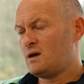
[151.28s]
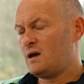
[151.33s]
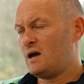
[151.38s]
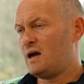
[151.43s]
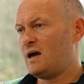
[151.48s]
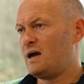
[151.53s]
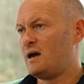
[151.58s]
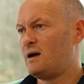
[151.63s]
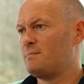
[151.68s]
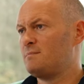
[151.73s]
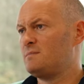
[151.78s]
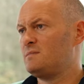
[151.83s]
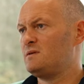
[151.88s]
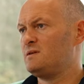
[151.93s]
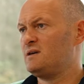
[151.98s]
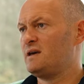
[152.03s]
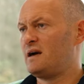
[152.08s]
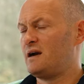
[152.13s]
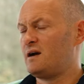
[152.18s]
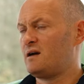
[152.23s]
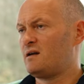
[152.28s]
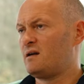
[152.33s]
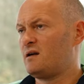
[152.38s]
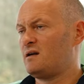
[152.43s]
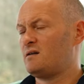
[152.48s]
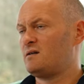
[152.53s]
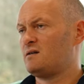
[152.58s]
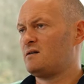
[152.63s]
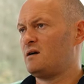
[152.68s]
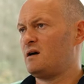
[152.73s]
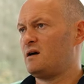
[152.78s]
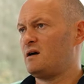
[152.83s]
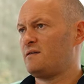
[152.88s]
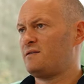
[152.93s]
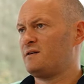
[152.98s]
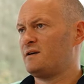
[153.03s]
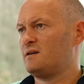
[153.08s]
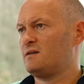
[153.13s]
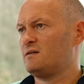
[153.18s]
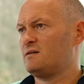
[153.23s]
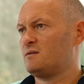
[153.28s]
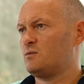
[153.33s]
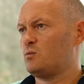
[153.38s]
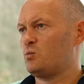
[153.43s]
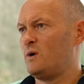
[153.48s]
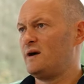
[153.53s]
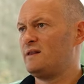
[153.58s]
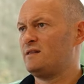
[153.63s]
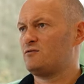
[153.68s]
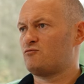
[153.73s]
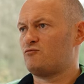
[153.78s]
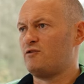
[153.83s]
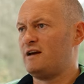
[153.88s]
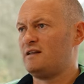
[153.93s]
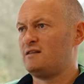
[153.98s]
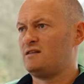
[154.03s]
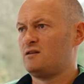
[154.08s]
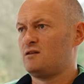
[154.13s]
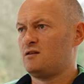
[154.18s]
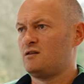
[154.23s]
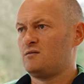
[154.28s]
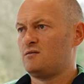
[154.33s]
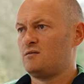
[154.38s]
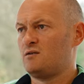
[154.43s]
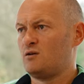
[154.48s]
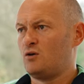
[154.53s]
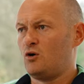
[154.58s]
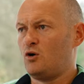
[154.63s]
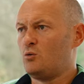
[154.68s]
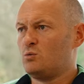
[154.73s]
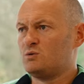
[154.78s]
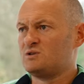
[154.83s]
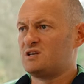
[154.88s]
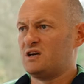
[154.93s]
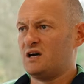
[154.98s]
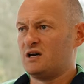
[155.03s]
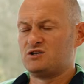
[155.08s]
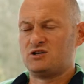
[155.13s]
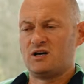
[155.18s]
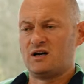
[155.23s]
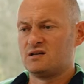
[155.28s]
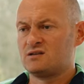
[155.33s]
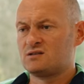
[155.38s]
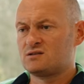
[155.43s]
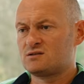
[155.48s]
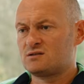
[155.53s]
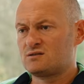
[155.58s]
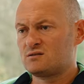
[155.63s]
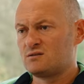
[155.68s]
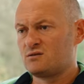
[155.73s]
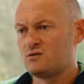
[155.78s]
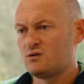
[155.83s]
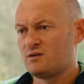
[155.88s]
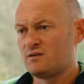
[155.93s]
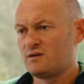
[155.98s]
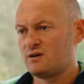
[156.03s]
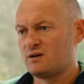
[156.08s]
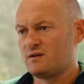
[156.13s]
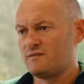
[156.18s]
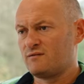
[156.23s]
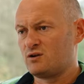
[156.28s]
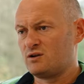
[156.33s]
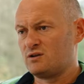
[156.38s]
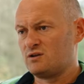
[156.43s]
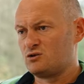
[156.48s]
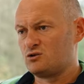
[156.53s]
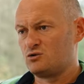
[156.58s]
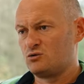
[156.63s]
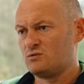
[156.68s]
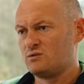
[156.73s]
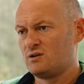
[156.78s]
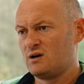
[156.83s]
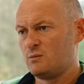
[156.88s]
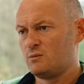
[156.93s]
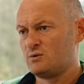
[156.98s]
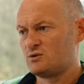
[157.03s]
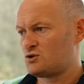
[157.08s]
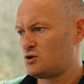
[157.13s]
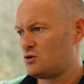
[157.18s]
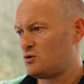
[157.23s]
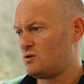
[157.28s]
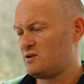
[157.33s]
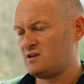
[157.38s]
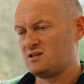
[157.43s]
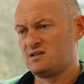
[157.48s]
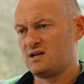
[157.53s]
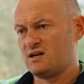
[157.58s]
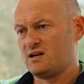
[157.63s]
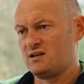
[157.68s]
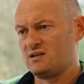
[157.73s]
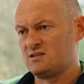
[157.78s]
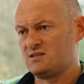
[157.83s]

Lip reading: Yeah, I think when they're ready, they'll always get a chance. You know, I think I've already shown that. We saw it at the start of the